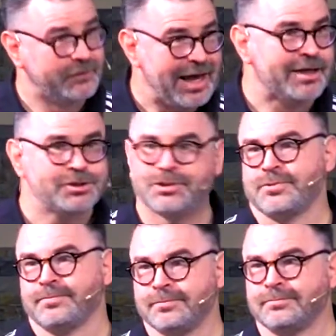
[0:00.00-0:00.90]

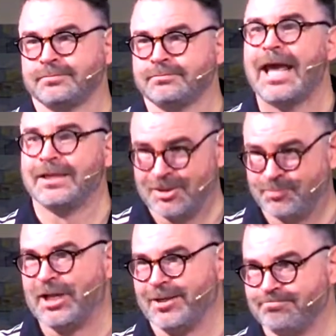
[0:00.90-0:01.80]
flesh and
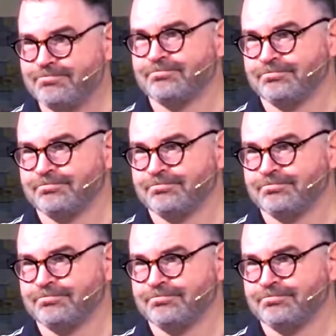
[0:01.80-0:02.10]
his blood.